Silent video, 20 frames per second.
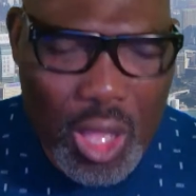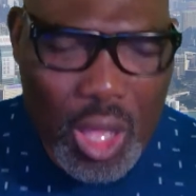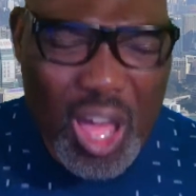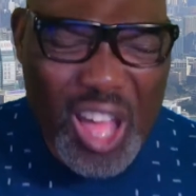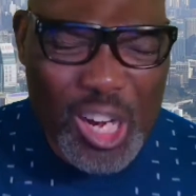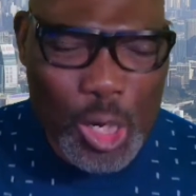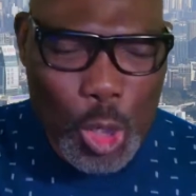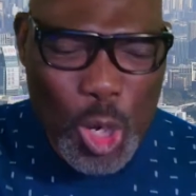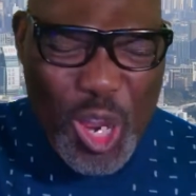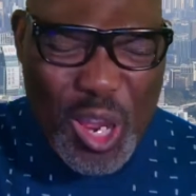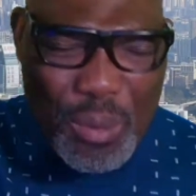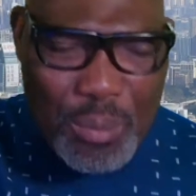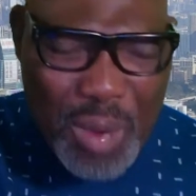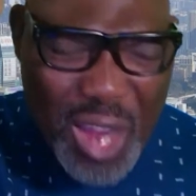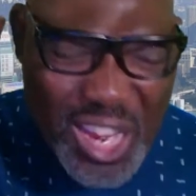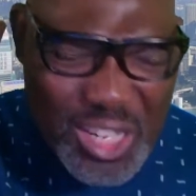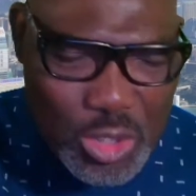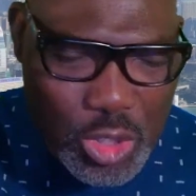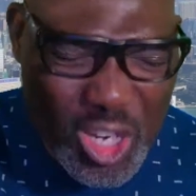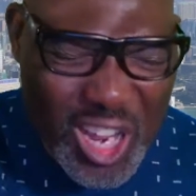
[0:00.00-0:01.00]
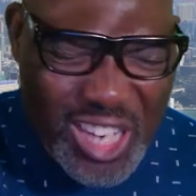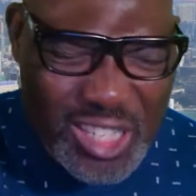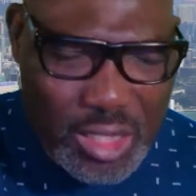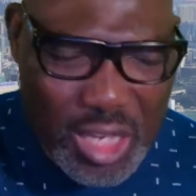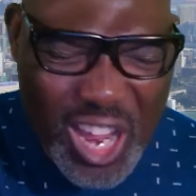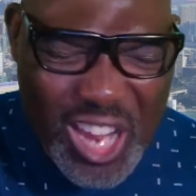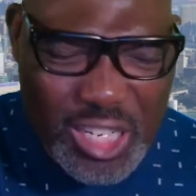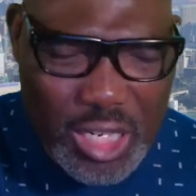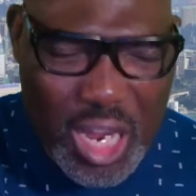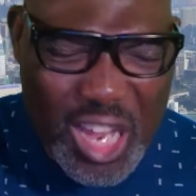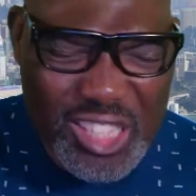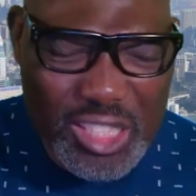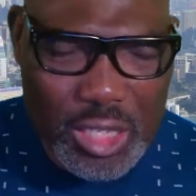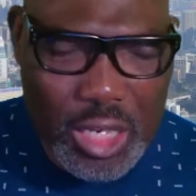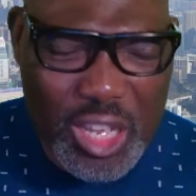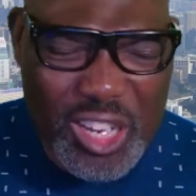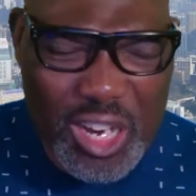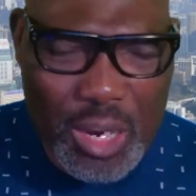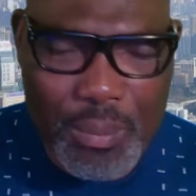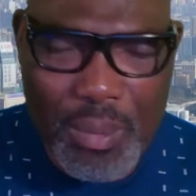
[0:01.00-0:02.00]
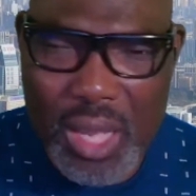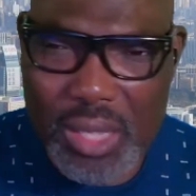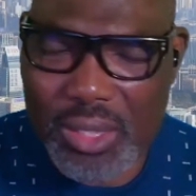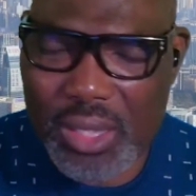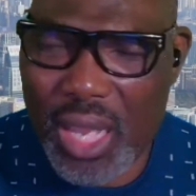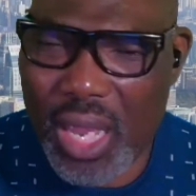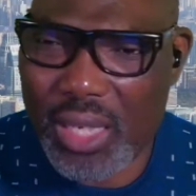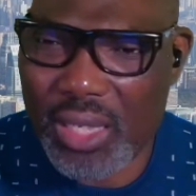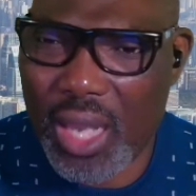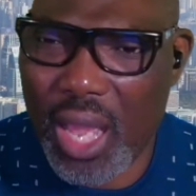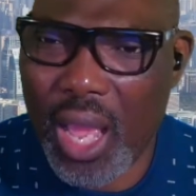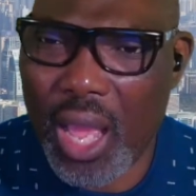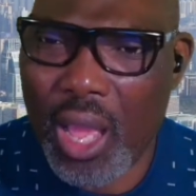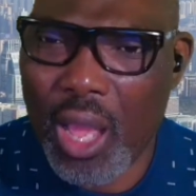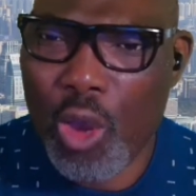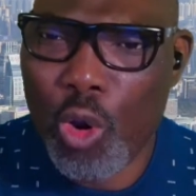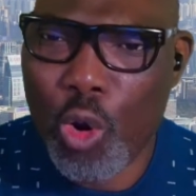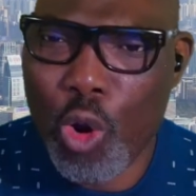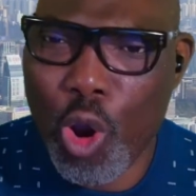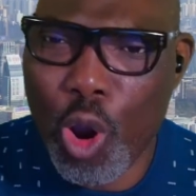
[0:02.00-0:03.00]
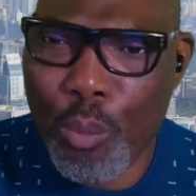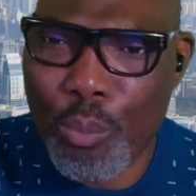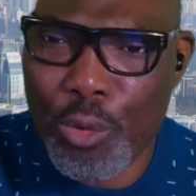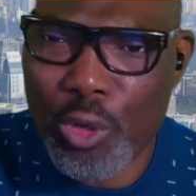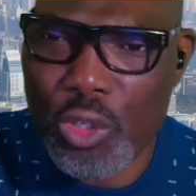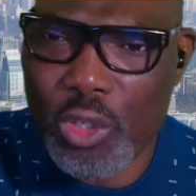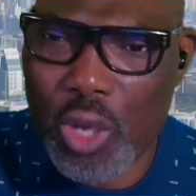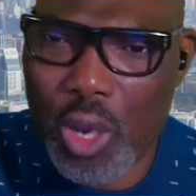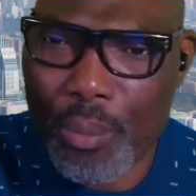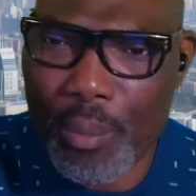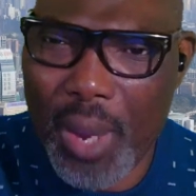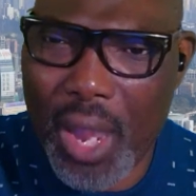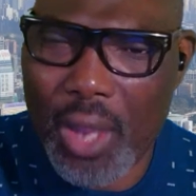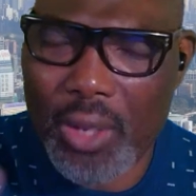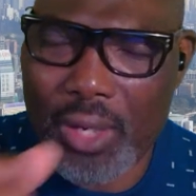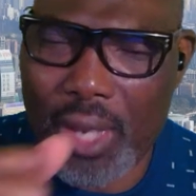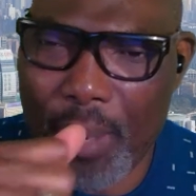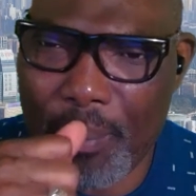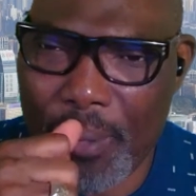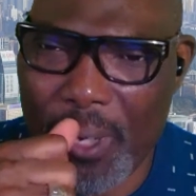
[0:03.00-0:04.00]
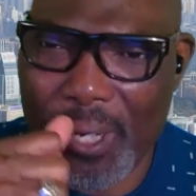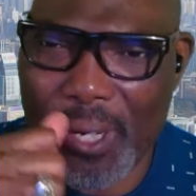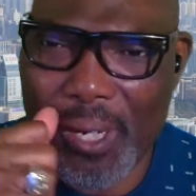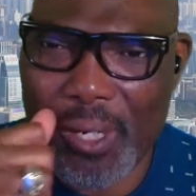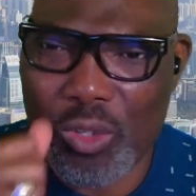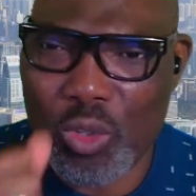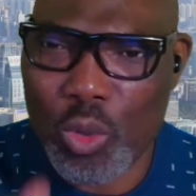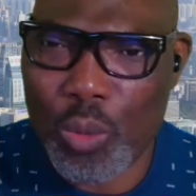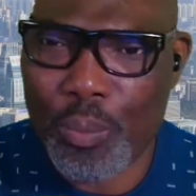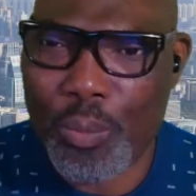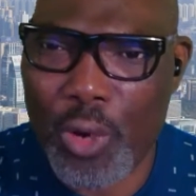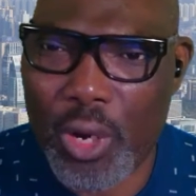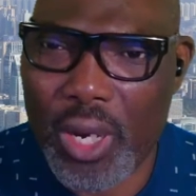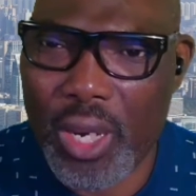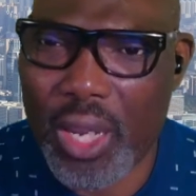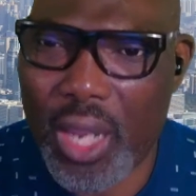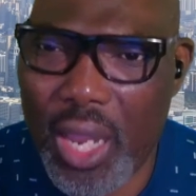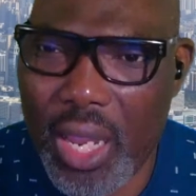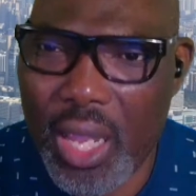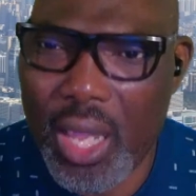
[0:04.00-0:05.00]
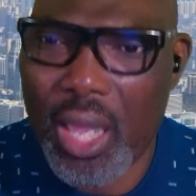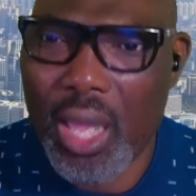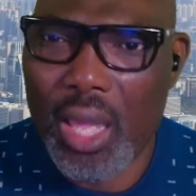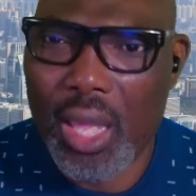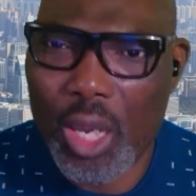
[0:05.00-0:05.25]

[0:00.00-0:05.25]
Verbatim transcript: Rebashatayas Keremasanda. Open your mouth and begin to pray.